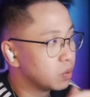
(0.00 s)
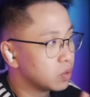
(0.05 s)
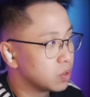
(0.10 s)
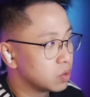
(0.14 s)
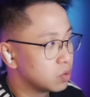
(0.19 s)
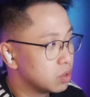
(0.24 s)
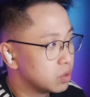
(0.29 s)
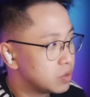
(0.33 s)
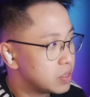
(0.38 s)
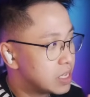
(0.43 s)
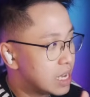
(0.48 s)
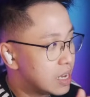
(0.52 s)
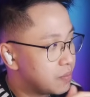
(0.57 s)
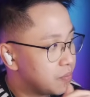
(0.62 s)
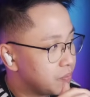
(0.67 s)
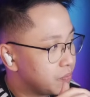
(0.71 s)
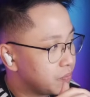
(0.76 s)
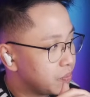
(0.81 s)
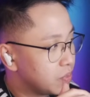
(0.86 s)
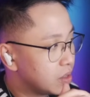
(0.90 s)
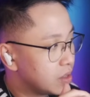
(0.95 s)
with the Swift
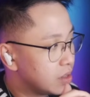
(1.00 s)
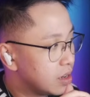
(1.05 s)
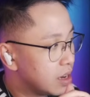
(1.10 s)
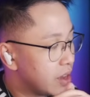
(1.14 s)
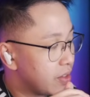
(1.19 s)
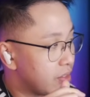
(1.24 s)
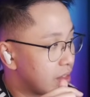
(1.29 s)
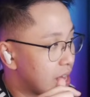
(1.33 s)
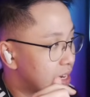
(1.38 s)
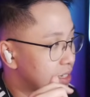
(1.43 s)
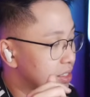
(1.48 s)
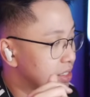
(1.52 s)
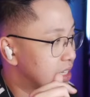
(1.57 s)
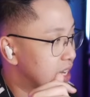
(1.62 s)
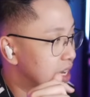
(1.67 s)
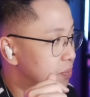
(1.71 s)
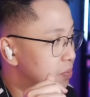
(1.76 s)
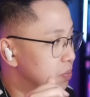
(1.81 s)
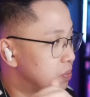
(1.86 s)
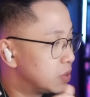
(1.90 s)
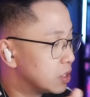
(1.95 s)
Step and that
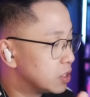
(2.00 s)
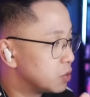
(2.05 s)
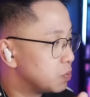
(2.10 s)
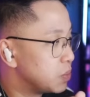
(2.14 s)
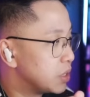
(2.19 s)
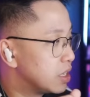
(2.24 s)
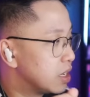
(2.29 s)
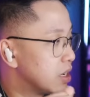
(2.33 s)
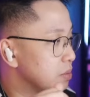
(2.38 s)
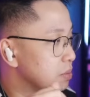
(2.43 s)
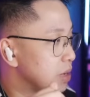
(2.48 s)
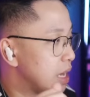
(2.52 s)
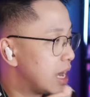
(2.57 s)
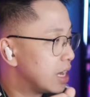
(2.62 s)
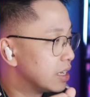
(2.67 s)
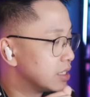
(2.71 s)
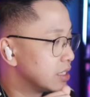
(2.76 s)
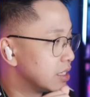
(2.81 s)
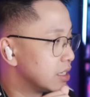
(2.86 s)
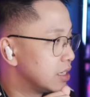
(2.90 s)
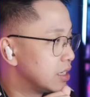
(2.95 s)
escape doesn't become
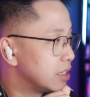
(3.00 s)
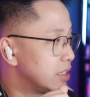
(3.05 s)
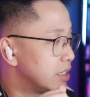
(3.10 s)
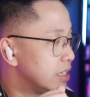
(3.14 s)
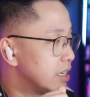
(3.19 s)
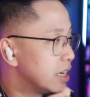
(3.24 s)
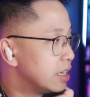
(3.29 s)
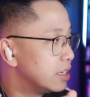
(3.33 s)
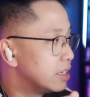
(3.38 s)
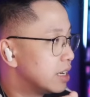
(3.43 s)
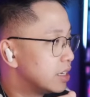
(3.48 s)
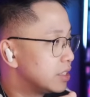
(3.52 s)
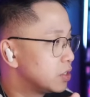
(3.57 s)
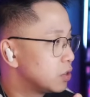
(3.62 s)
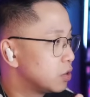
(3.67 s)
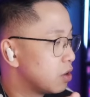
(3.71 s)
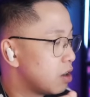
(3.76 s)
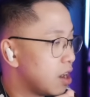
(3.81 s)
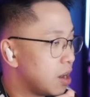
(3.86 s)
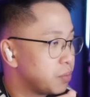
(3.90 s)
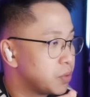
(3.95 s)
as a
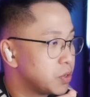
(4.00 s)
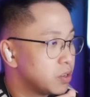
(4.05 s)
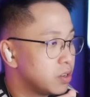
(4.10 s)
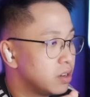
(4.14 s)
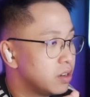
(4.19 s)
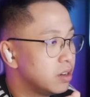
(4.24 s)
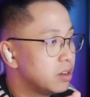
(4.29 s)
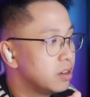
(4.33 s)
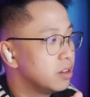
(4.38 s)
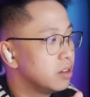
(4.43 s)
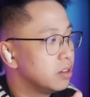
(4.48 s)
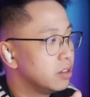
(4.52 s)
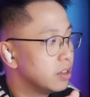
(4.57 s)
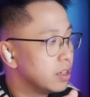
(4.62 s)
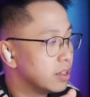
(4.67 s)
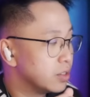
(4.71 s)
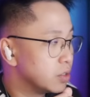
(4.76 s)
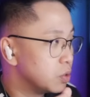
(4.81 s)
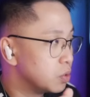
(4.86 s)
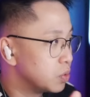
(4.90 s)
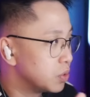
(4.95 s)
nicer option,
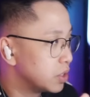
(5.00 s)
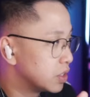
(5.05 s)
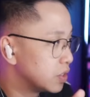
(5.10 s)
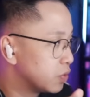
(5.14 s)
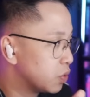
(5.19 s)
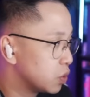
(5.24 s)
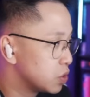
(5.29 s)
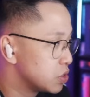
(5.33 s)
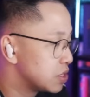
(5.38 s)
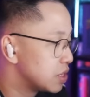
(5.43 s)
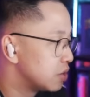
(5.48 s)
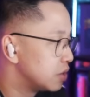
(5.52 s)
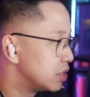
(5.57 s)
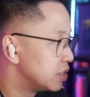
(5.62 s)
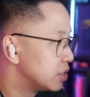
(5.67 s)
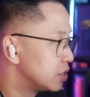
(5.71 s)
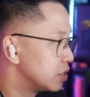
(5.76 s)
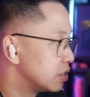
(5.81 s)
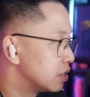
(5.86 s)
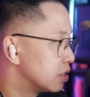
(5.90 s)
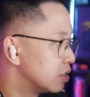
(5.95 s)
then Suzu gets forced out
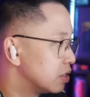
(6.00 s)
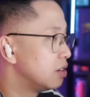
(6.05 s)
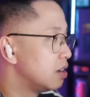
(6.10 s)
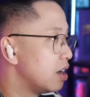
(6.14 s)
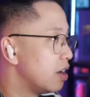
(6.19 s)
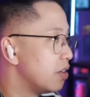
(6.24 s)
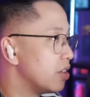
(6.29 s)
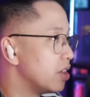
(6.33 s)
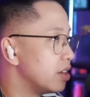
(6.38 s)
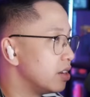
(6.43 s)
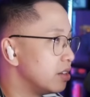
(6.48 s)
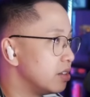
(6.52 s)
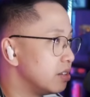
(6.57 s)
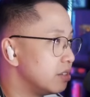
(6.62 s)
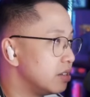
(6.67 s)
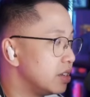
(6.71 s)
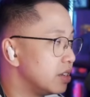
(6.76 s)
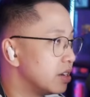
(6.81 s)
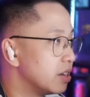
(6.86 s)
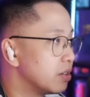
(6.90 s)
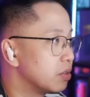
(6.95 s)
easier. And then,
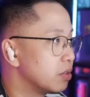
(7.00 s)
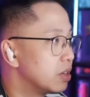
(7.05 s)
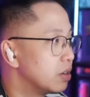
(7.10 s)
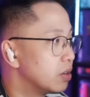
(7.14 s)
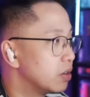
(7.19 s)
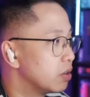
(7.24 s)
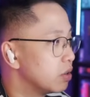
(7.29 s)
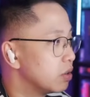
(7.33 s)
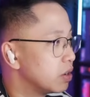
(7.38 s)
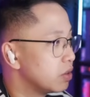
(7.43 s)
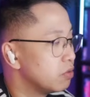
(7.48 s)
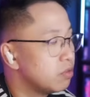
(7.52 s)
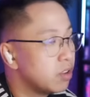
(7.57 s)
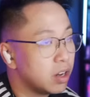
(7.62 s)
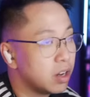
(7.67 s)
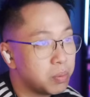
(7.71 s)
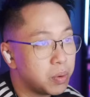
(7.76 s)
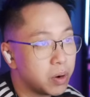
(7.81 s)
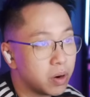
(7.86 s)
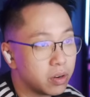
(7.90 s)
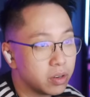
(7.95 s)
Kiriko can
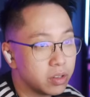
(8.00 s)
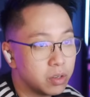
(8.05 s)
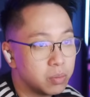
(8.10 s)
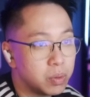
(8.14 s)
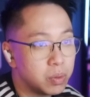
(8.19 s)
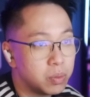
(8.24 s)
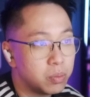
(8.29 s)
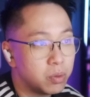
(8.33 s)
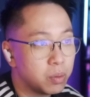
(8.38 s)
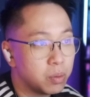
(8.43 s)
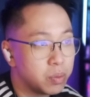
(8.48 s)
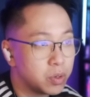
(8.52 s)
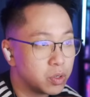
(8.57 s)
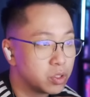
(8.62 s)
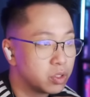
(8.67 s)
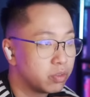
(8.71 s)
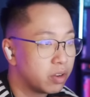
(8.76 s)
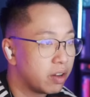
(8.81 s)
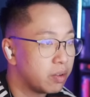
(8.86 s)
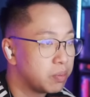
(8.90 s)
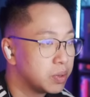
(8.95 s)
fall apart a little bit more. But her
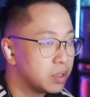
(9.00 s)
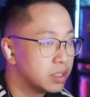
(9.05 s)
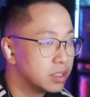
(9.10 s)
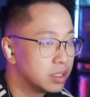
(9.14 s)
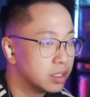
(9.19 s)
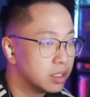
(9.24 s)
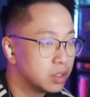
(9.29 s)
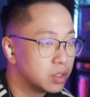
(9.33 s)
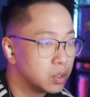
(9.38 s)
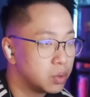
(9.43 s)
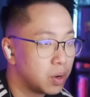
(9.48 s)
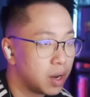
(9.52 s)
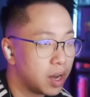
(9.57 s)
survivability is a little too